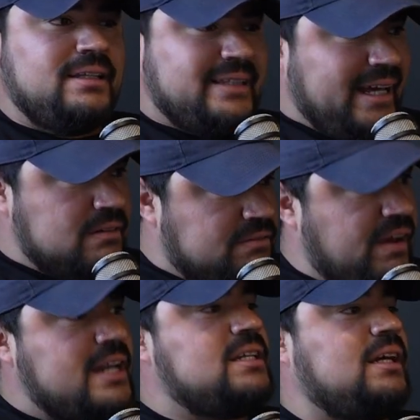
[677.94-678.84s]
they
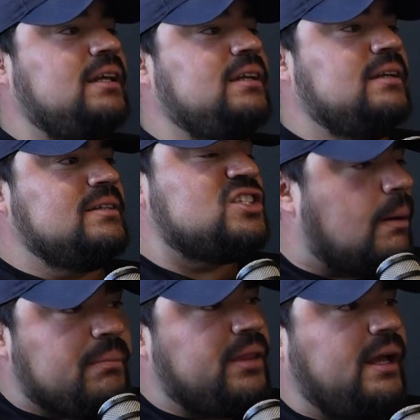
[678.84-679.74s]
invented
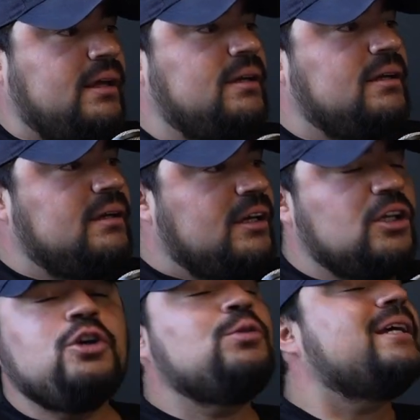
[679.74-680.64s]
something. Yeah.
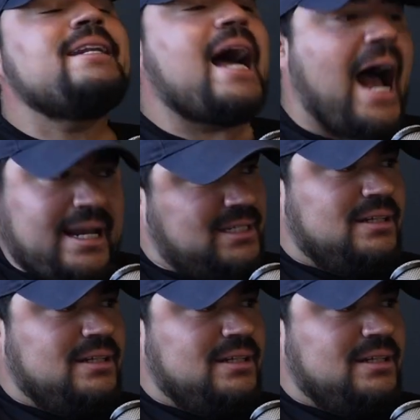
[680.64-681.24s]
You did not.